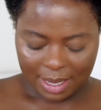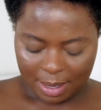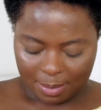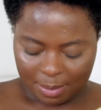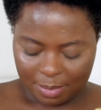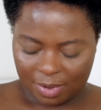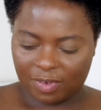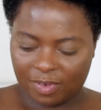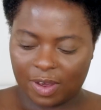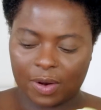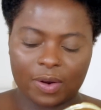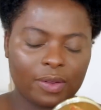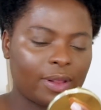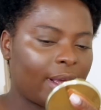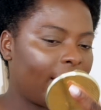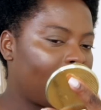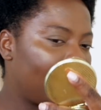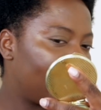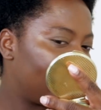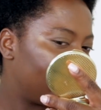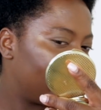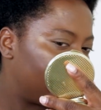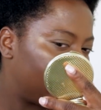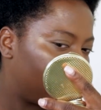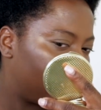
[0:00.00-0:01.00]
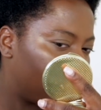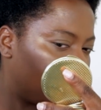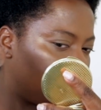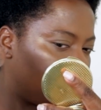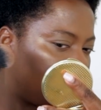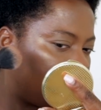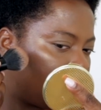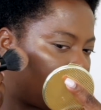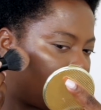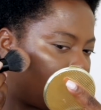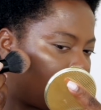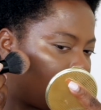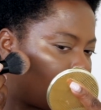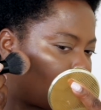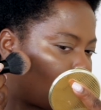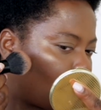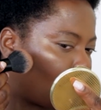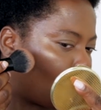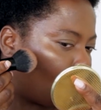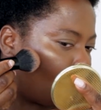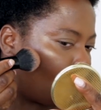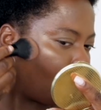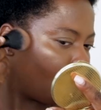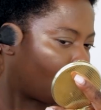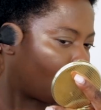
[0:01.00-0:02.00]
But very light-handedly, and
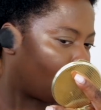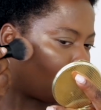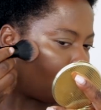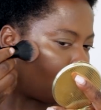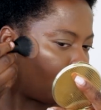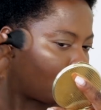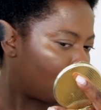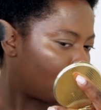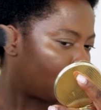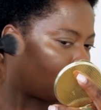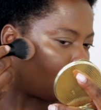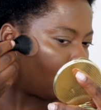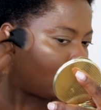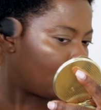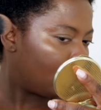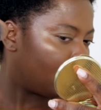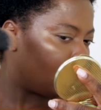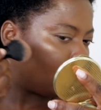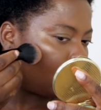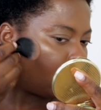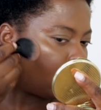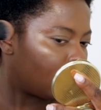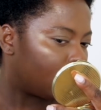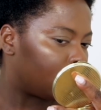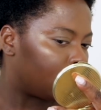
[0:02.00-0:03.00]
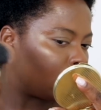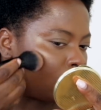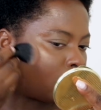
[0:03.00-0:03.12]
gonna